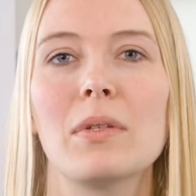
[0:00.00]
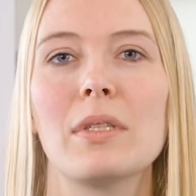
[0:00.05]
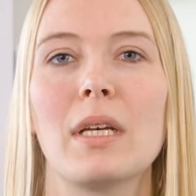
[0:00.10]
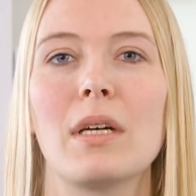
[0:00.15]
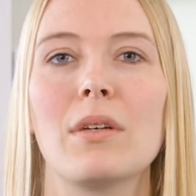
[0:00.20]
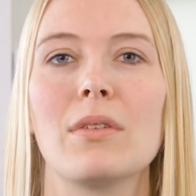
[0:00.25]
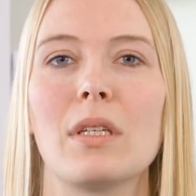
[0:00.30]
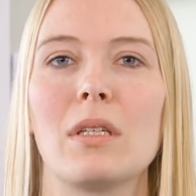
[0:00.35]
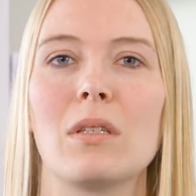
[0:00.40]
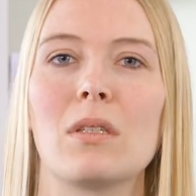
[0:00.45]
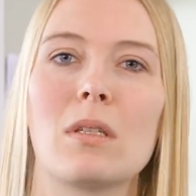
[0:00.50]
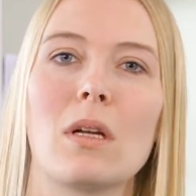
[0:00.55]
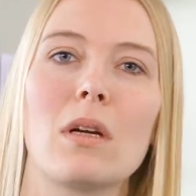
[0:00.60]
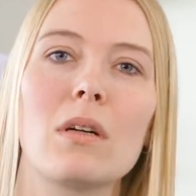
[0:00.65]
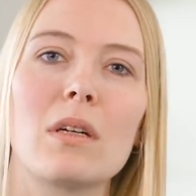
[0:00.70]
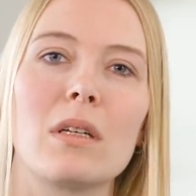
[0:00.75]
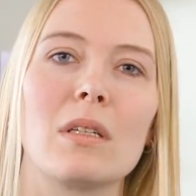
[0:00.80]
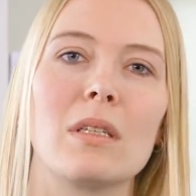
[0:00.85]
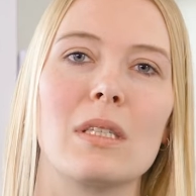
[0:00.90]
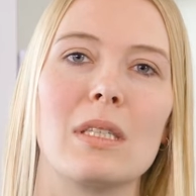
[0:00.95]
cells in
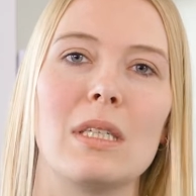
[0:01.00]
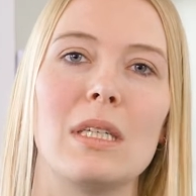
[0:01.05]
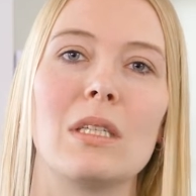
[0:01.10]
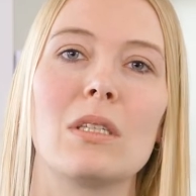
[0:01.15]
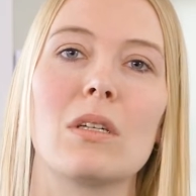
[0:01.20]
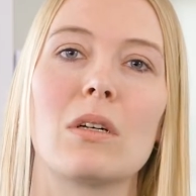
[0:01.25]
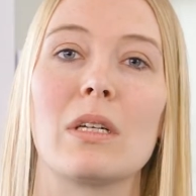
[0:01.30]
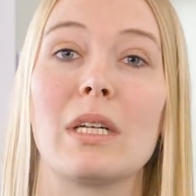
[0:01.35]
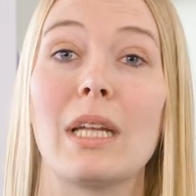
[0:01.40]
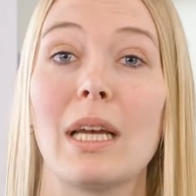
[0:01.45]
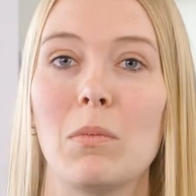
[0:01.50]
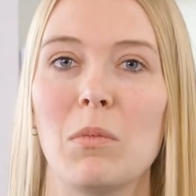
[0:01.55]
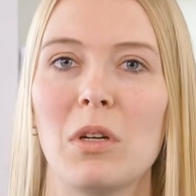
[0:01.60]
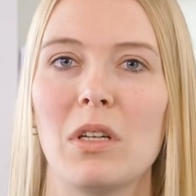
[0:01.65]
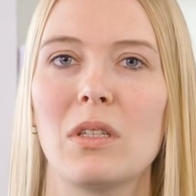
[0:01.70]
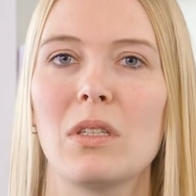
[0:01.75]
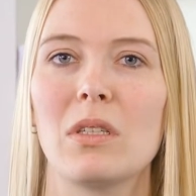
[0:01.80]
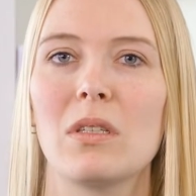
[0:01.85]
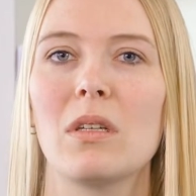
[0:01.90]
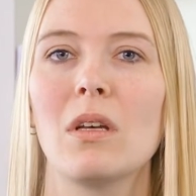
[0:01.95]
Stargardt disease are
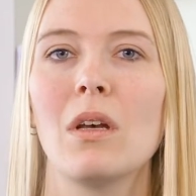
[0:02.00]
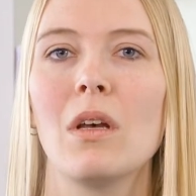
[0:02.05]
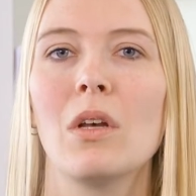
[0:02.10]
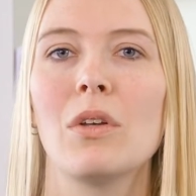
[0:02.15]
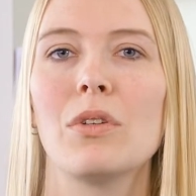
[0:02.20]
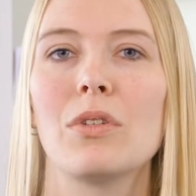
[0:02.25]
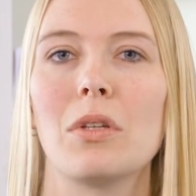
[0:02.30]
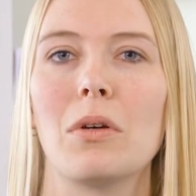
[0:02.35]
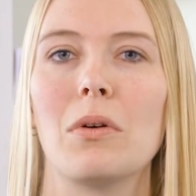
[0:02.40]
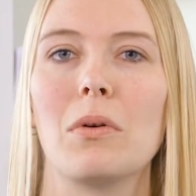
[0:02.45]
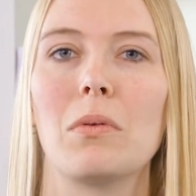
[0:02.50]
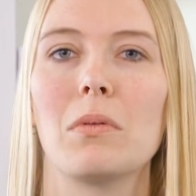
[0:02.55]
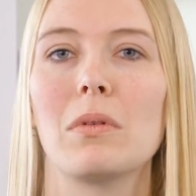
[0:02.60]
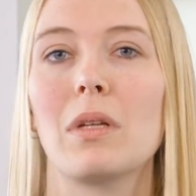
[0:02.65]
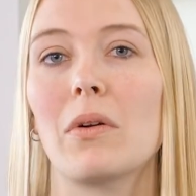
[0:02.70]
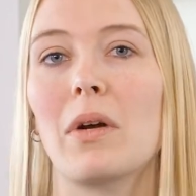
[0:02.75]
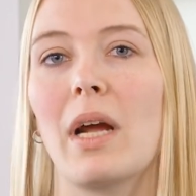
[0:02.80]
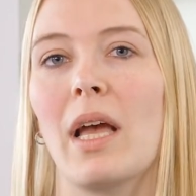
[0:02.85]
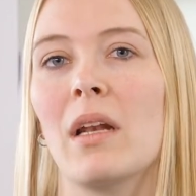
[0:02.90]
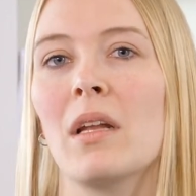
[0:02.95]
damaged, so
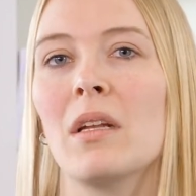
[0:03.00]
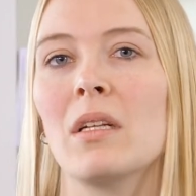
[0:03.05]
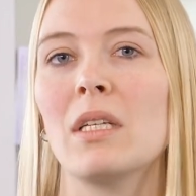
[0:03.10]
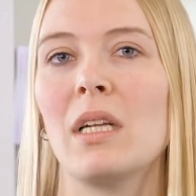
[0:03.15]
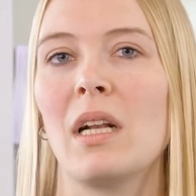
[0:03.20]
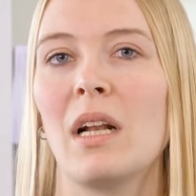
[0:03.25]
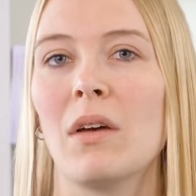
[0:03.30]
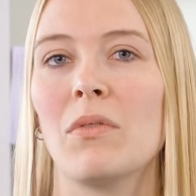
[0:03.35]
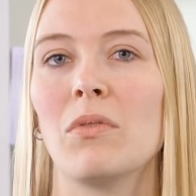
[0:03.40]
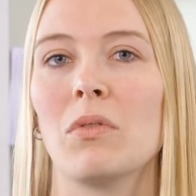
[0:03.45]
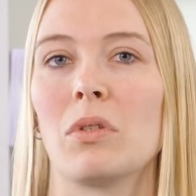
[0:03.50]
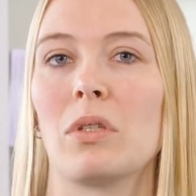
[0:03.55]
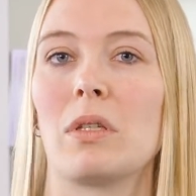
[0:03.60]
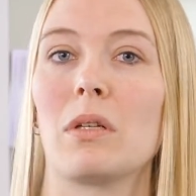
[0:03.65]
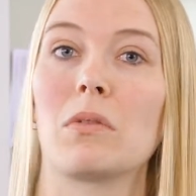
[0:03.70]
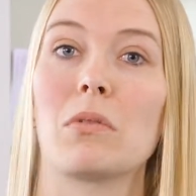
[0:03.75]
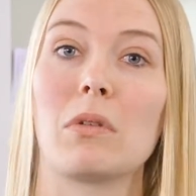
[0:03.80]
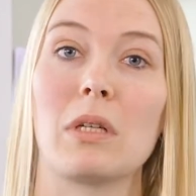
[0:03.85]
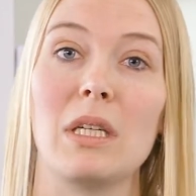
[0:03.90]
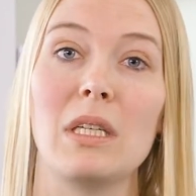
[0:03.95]
their energy levels
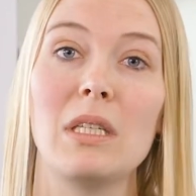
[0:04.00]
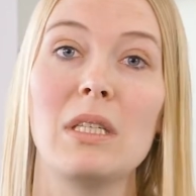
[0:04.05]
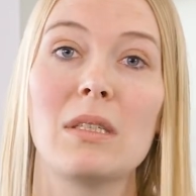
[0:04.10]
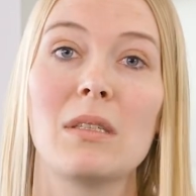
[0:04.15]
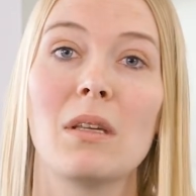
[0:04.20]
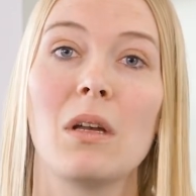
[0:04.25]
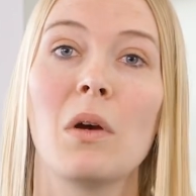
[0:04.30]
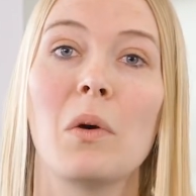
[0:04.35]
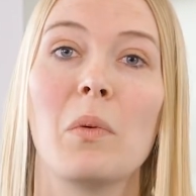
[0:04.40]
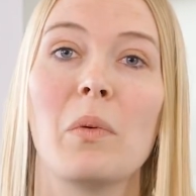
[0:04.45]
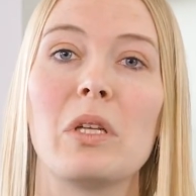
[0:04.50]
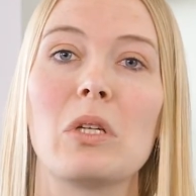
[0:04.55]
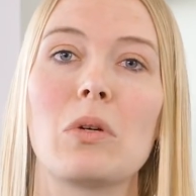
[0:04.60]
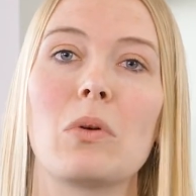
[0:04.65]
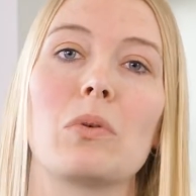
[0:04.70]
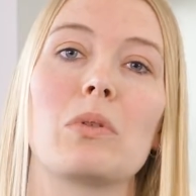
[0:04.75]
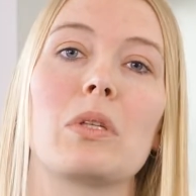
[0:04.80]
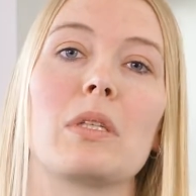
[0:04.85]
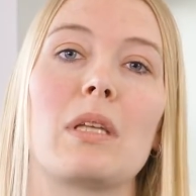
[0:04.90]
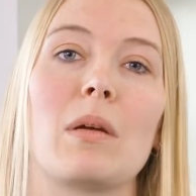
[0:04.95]
decrease, which
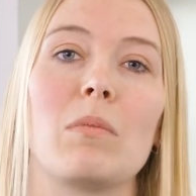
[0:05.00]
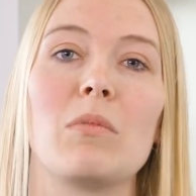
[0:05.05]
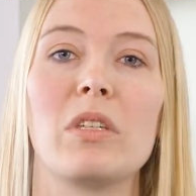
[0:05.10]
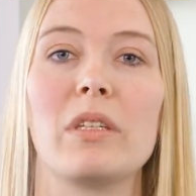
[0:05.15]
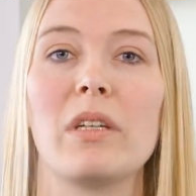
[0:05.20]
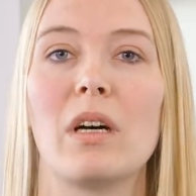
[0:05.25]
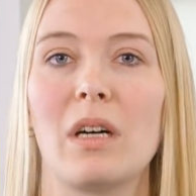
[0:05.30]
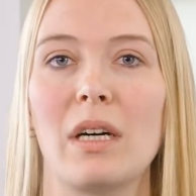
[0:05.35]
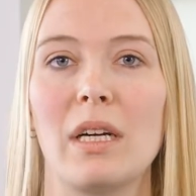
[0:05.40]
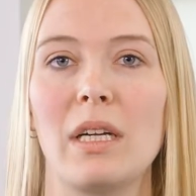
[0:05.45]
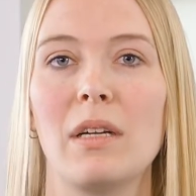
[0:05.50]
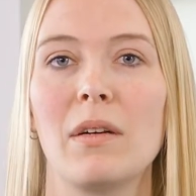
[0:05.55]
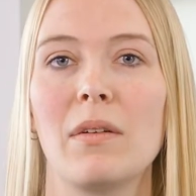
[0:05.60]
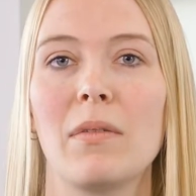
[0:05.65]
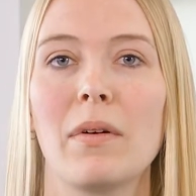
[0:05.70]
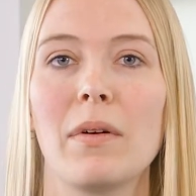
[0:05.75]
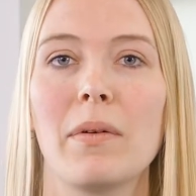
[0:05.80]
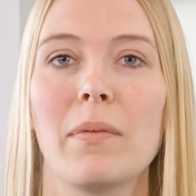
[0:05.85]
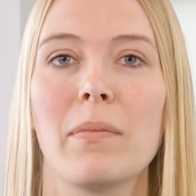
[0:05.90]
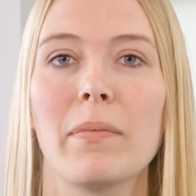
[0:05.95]
causes them to die.
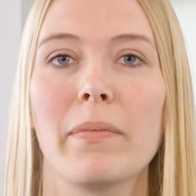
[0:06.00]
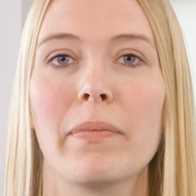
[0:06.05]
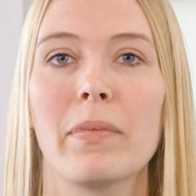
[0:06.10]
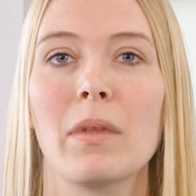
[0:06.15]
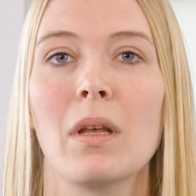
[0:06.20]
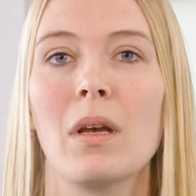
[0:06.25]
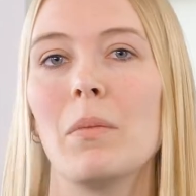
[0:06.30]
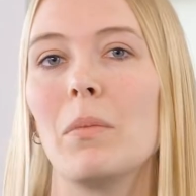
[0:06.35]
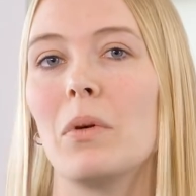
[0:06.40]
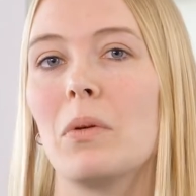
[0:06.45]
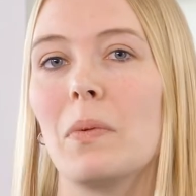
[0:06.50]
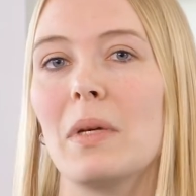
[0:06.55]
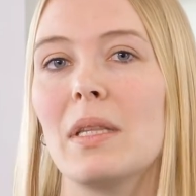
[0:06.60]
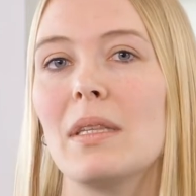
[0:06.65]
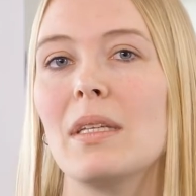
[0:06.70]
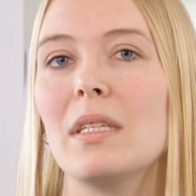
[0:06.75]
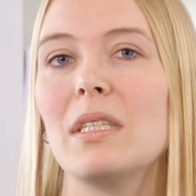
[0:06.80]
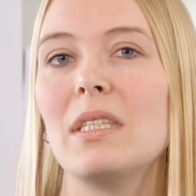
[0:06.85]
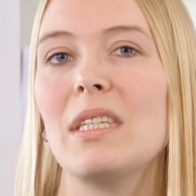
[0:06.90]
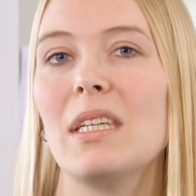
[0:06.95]
But with
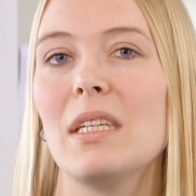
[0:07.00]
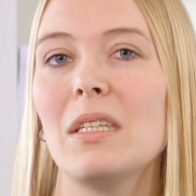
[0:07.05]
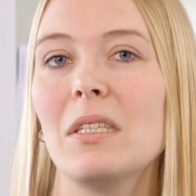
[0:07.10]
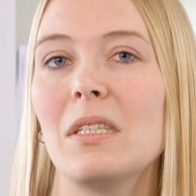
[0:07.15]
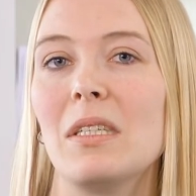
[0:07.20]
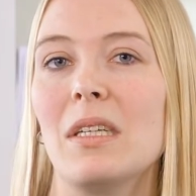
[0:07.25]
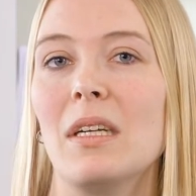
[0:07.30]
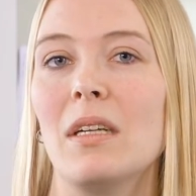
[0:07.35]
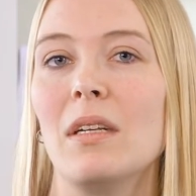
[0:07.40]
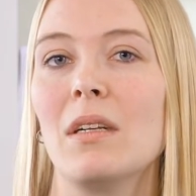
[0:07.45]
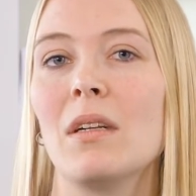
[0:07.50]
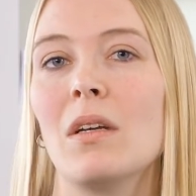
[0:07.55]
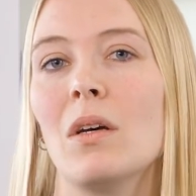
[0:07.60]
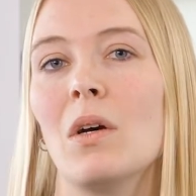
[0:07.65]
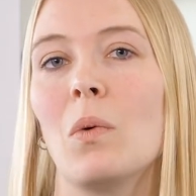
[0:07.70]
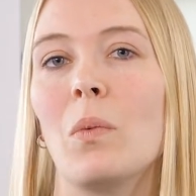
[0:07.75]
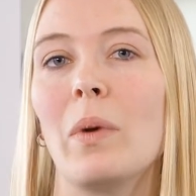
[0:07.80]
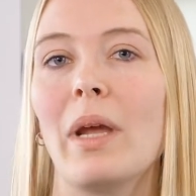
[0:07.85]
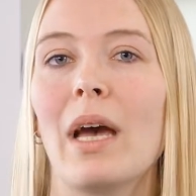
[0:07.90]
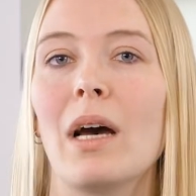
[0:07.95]
this yeast gene,
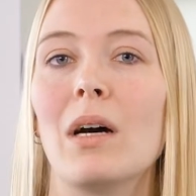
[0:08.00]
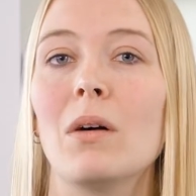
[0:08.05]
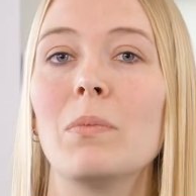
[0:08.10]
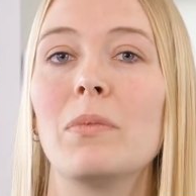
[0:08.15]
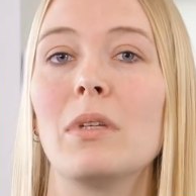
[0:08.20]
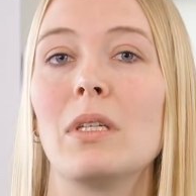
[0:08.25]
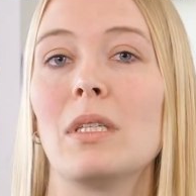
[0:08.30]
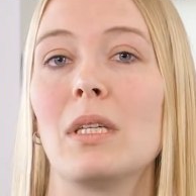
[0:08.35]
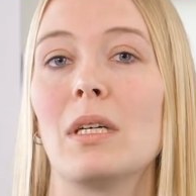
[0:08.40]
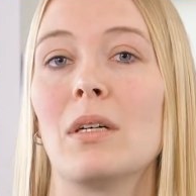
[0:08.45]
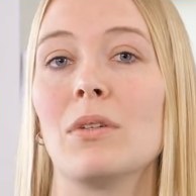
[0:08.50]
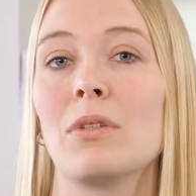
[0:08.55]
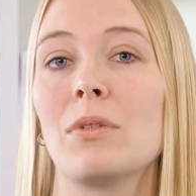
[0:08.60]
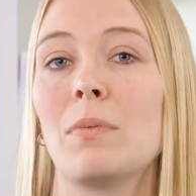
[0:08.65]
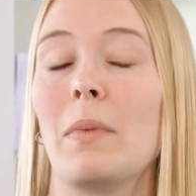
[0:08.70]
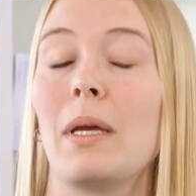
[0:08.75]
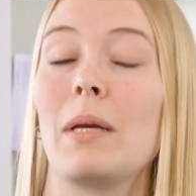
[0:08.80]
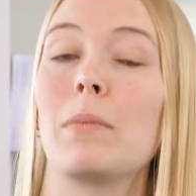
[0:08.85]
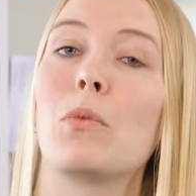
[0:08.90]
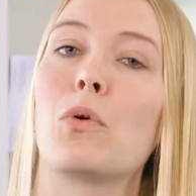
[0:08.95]
we help the cells
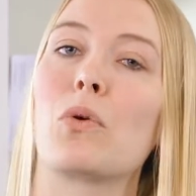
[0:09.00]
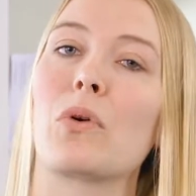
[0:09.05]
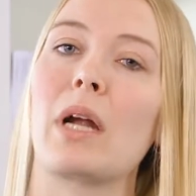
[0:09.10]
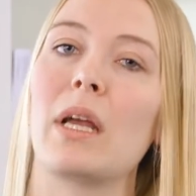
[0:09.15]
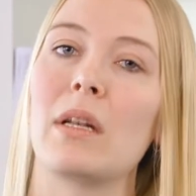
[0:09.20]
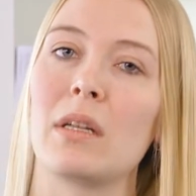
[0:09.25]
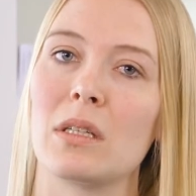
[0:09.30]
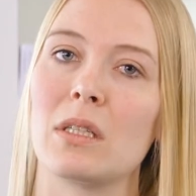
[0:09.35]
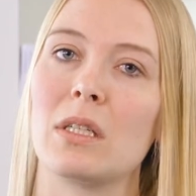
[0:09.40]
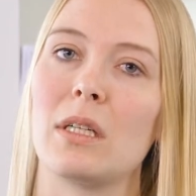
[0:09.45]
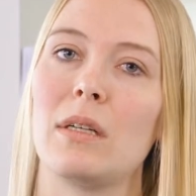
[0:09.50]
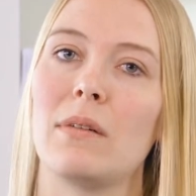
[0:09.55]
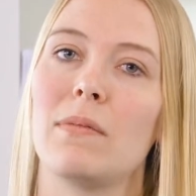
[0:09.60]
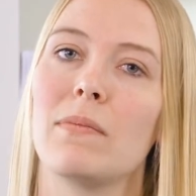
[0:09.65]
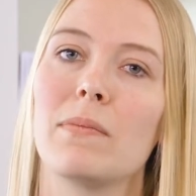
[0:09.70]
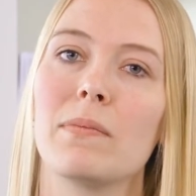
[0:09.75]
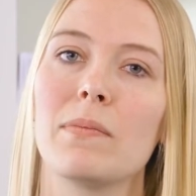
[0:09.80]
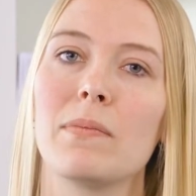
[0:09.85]
make more energy.